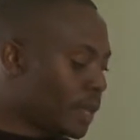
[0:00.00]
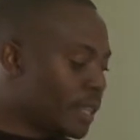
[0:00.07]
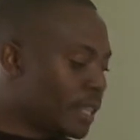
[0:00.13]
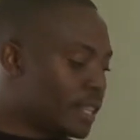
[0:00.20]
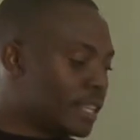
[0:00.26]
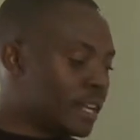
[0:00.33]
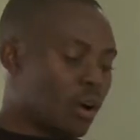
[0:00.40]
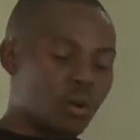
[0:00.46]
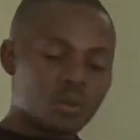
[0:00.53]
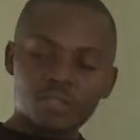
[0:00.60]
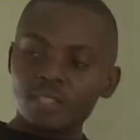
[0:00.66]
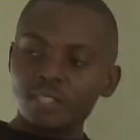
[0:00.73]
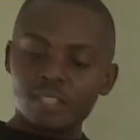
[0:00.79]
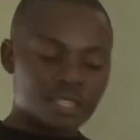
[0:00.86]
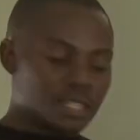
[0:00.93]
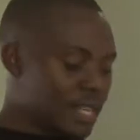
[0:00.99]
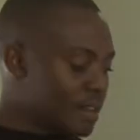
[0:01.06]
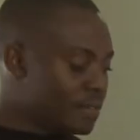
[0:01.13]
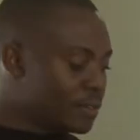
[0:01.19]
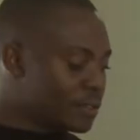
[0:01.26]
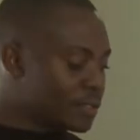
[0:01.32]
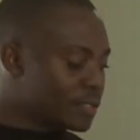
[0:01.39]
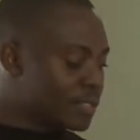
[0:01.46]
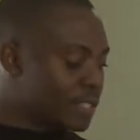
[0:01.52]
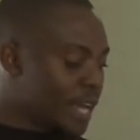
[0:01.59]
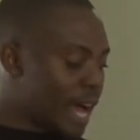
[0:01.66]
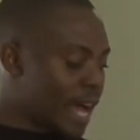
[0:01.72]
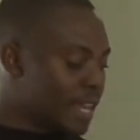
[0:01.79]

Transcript: the oxygen levels are